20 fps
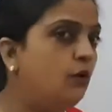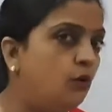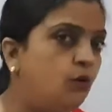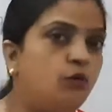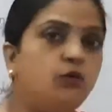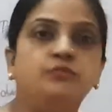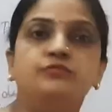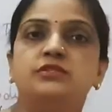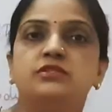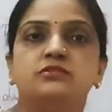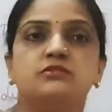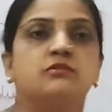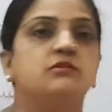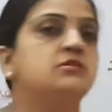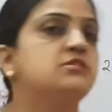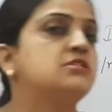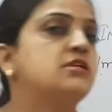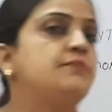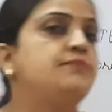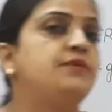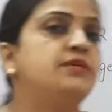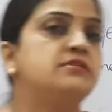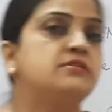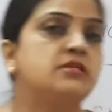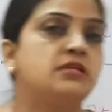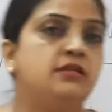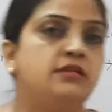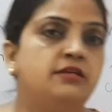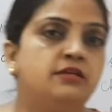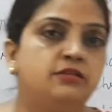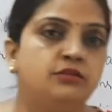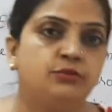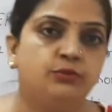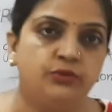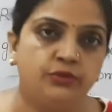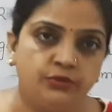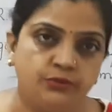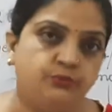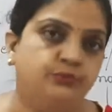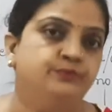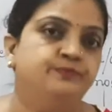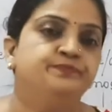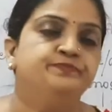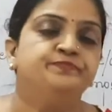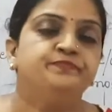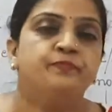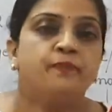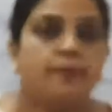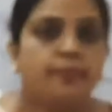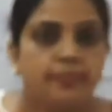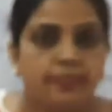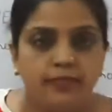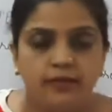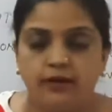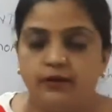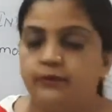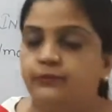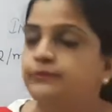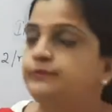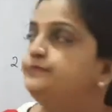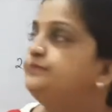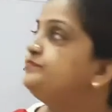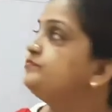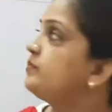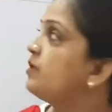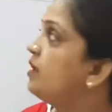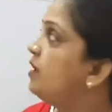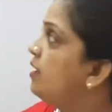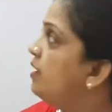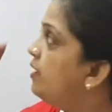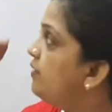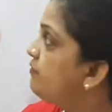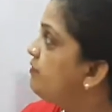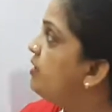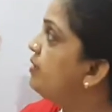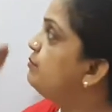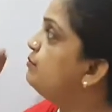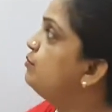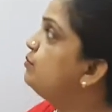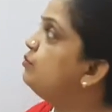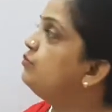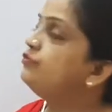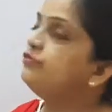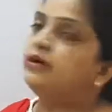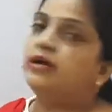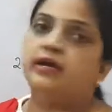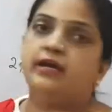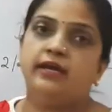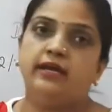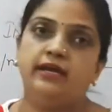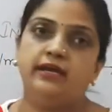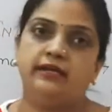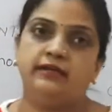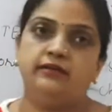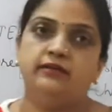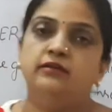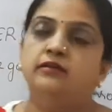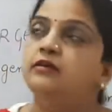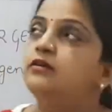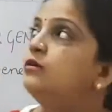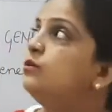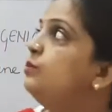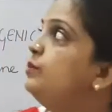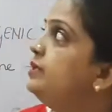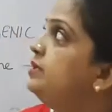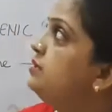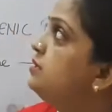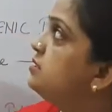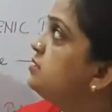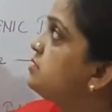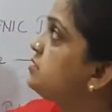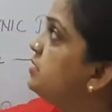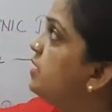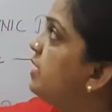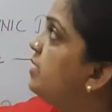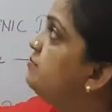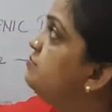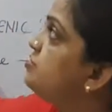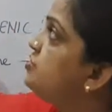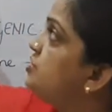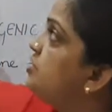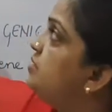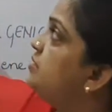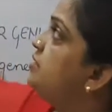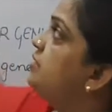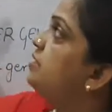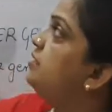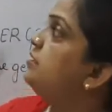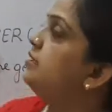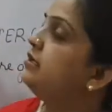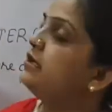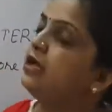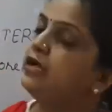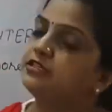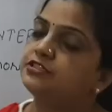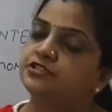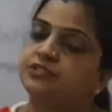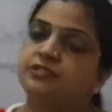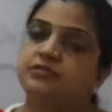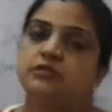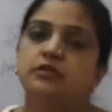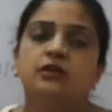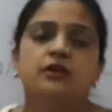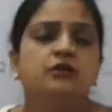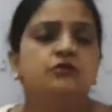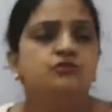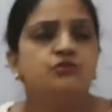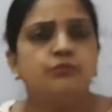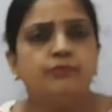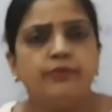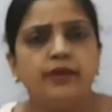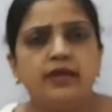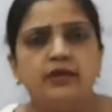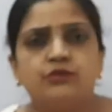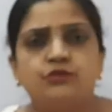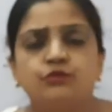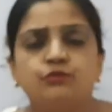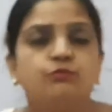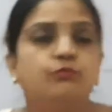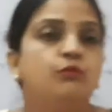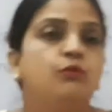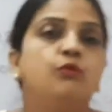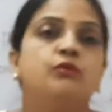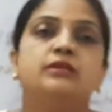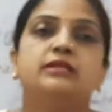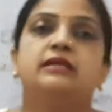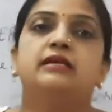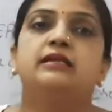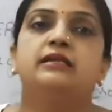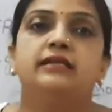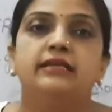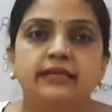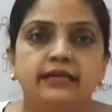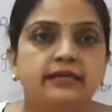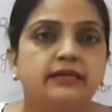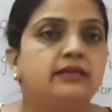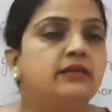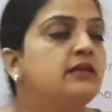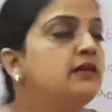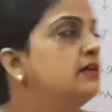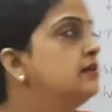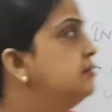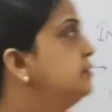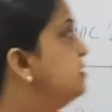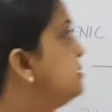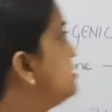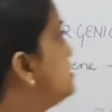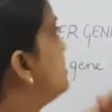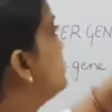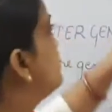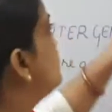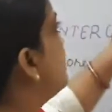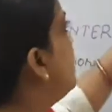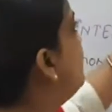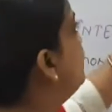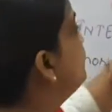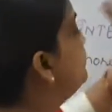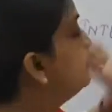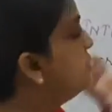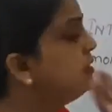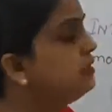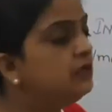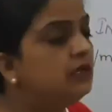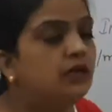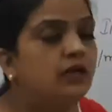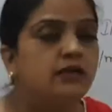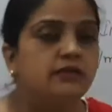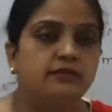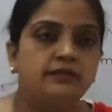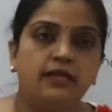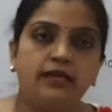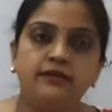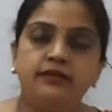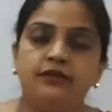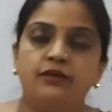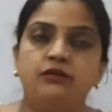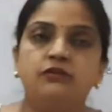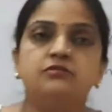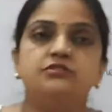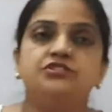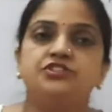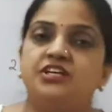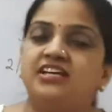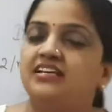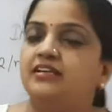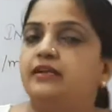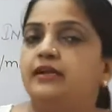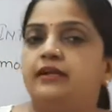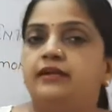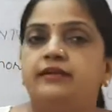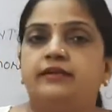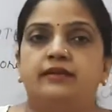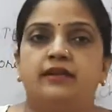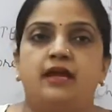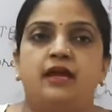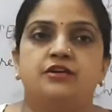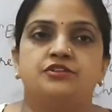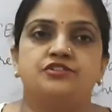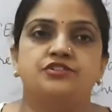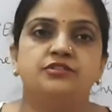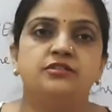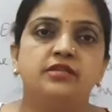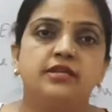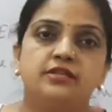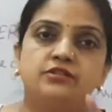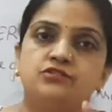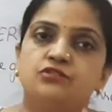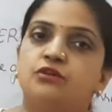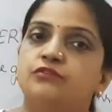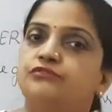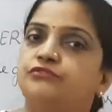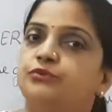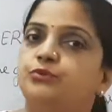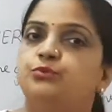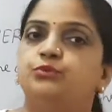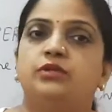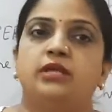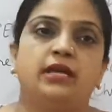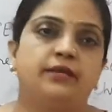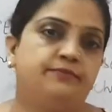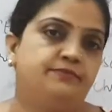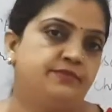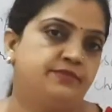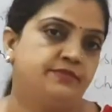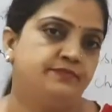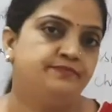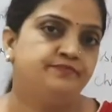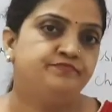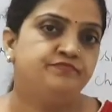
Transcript: Hope this concept is clear to you. Now if I move ahead with the same gene interaction to make you more clear this example, that your gene interaction is of two types.